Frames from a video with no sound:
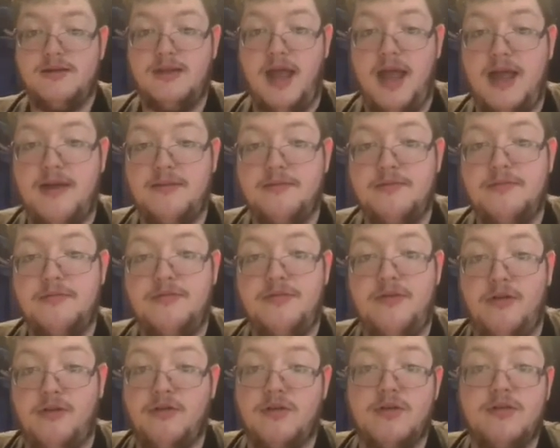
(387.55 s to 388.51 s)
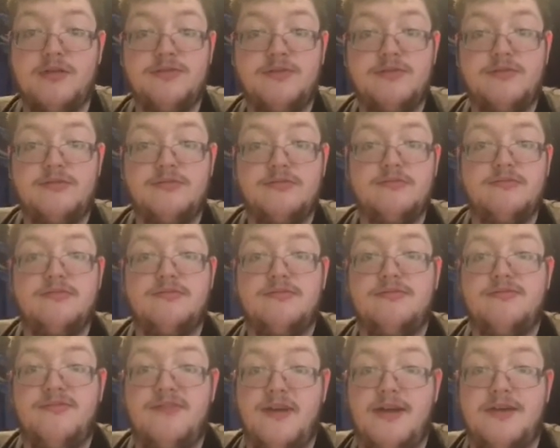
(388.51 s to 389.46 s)
Damn, fair enough.
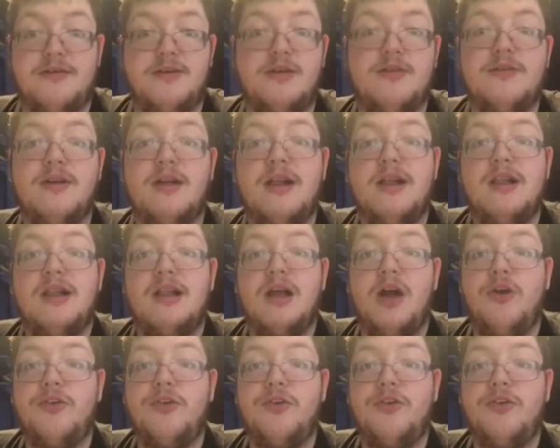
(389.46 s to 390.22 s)
Fair enough.